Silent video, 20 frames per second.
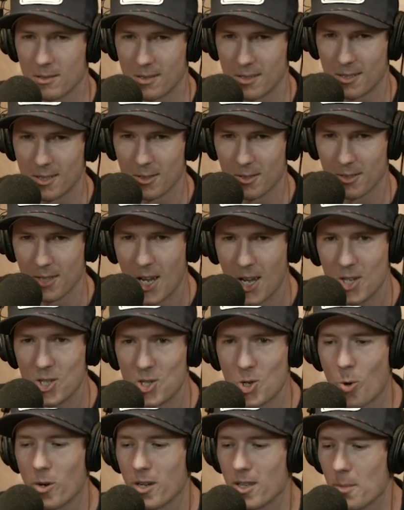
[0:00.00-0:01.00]
dude,
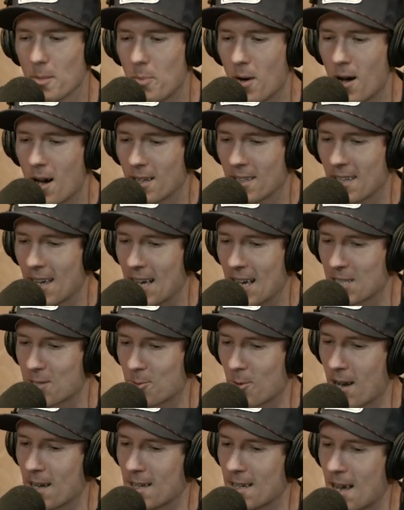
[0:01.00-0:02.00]
joining the podcast
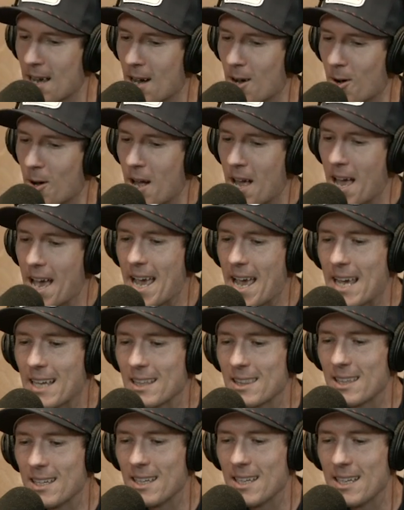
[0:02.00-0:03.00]
right now.
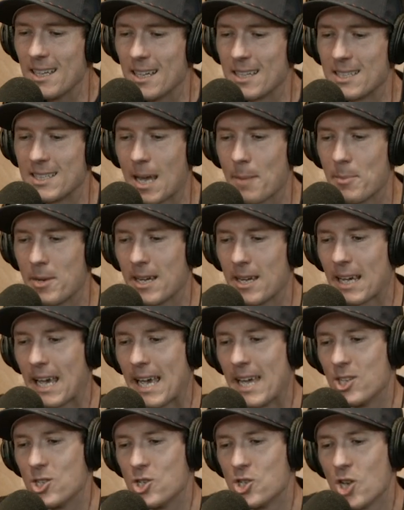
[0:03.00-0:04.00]
Anthony Atamanuik
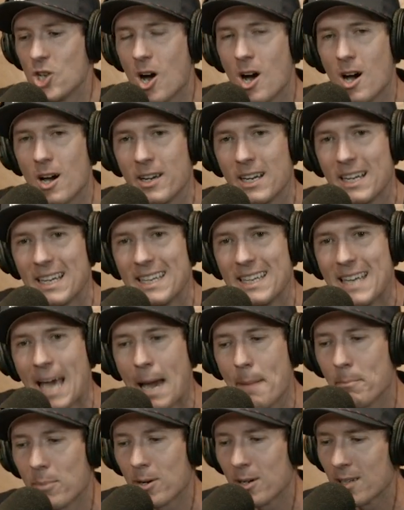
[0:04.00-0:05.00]
and John
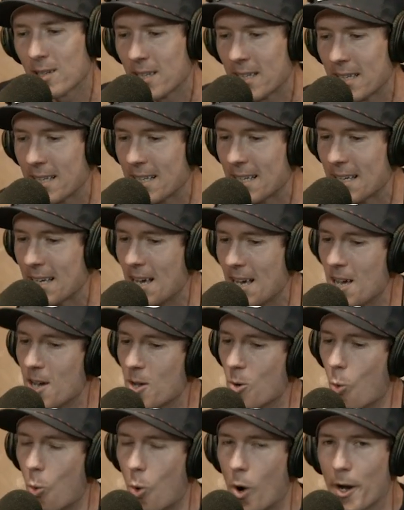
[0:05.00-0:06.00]
Gemberling.
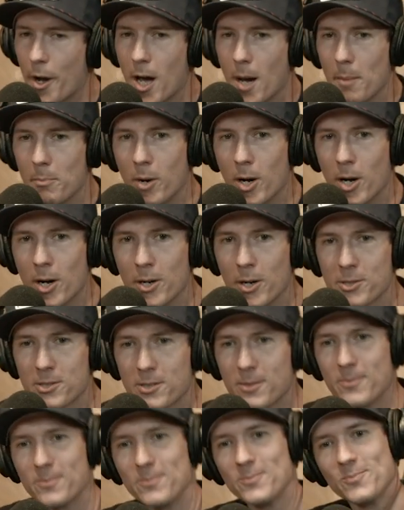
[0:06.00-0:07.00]
What up, bros?
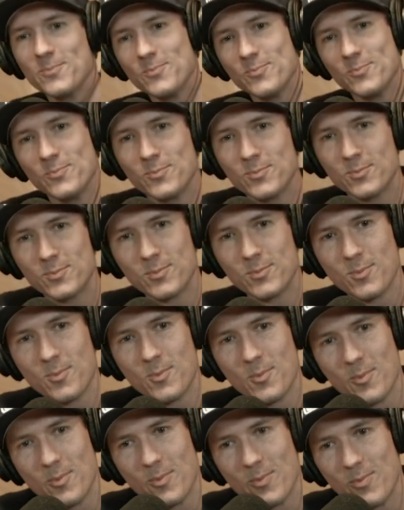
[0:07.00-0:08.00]

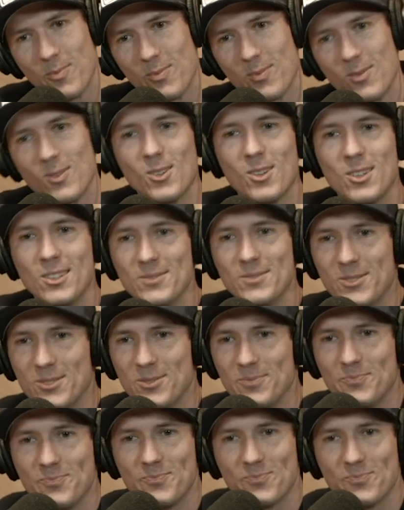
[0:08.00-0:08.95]
Hello. Hi, what